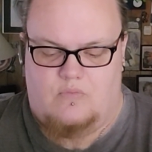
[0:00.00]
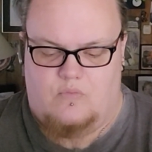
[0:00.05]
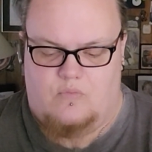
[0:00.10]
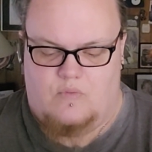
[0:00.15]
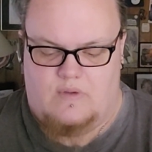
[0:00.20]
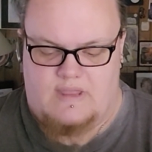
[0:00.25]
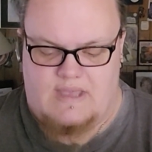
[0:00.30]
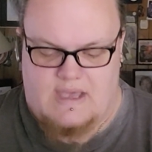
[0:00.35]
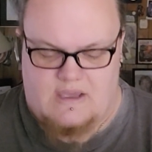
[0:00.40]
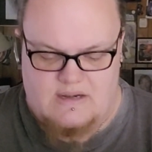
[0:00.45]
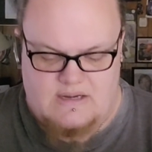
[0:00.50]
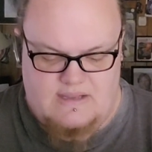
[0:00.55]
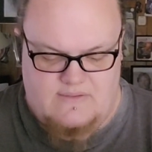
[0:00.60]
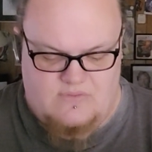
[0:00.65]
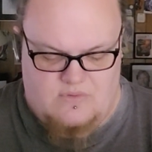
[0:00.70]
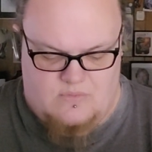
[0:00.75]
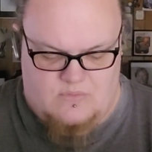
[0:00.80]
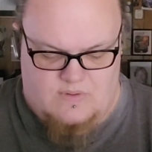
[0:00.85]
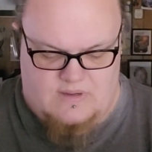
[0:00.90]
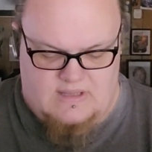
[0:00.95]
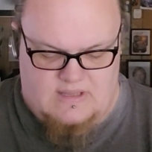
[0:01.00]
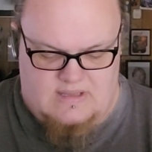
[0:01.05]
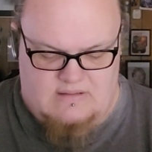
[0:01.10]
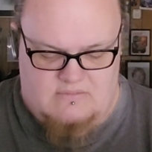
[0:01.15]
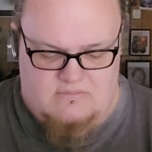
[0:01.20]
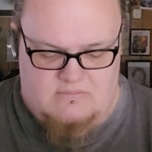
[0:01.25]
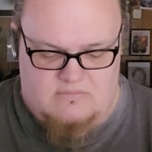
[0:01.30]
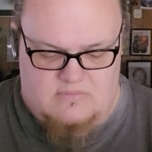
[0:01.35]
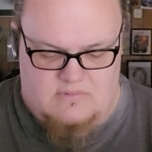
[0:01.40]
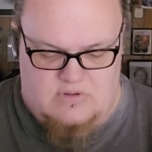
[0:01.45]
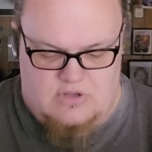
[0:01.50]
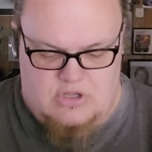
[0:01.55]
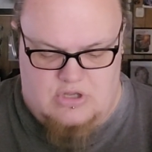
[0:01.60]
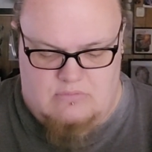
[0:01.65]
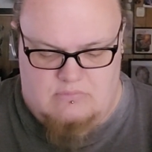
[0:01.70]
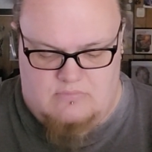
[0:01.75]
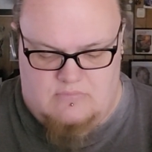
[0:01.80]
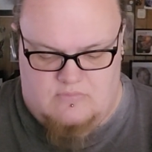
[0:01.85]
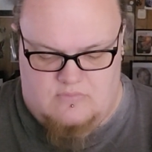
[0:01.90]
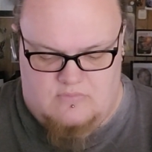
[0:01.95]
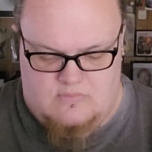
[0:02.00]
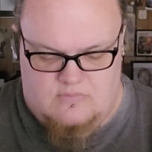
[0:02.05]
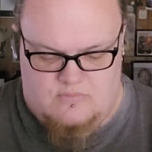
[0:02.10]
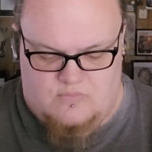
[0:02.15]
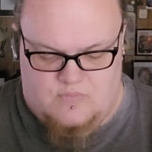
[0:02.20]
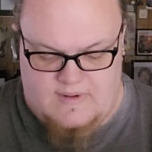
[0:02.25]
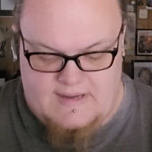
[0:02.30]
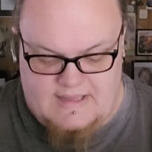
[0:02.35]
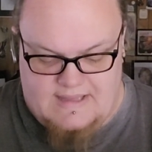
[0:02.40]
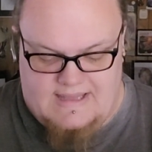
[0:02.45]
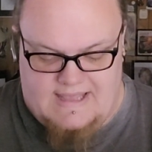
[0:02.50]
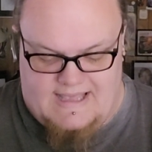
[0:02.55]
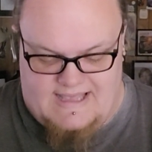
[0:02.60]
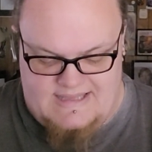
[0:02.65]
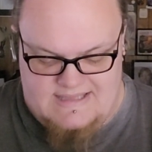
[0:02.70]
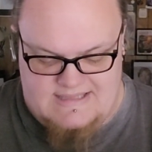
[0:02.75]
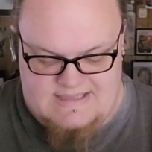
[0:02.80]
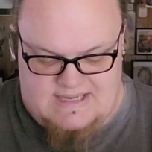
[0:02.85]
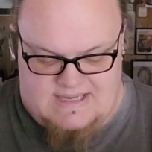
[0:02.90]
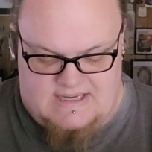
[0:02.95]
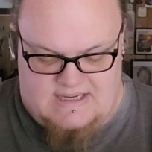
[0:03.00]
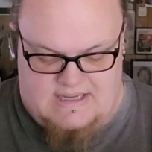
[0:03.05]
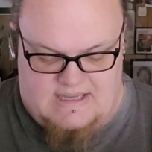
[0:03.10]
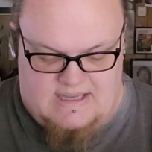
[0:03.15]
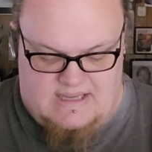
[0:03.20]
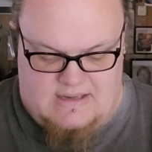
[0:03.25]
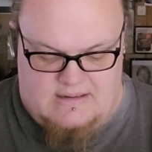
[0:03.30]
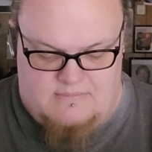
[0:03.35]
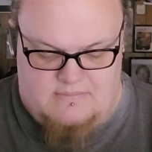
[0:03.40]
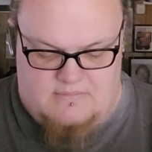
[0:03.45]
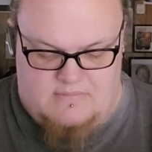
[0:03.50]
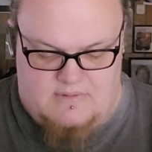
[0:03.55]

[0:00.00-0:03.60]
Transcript: without even really realizing it,